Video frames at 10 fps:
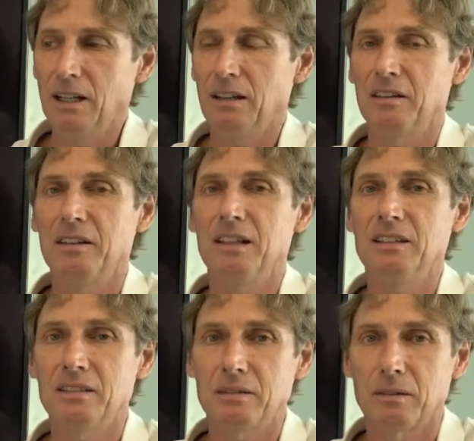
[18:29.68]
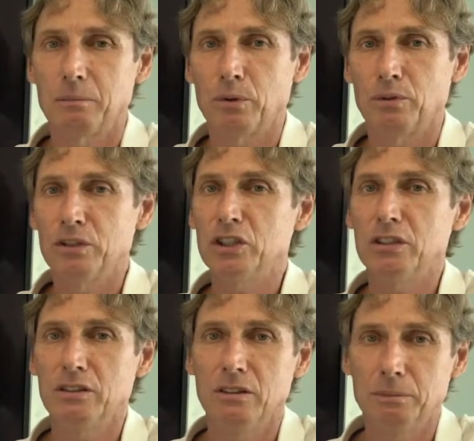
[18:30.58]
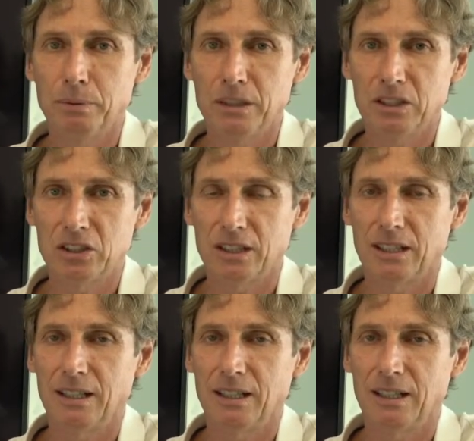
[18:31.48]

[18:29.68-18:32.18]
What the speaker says: this provisional bridge